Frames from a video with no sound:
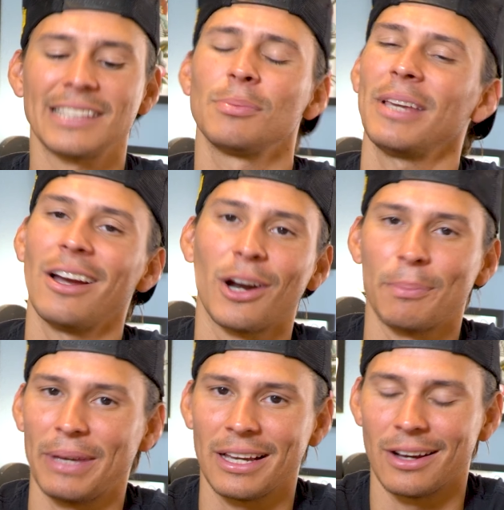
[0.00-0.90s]
That's me
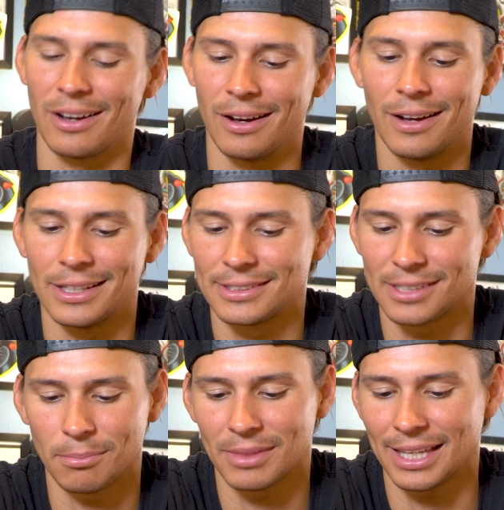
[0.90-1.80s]
harping on
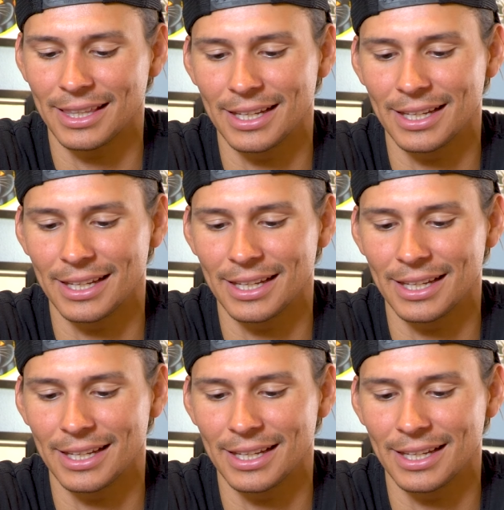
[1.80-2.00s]
something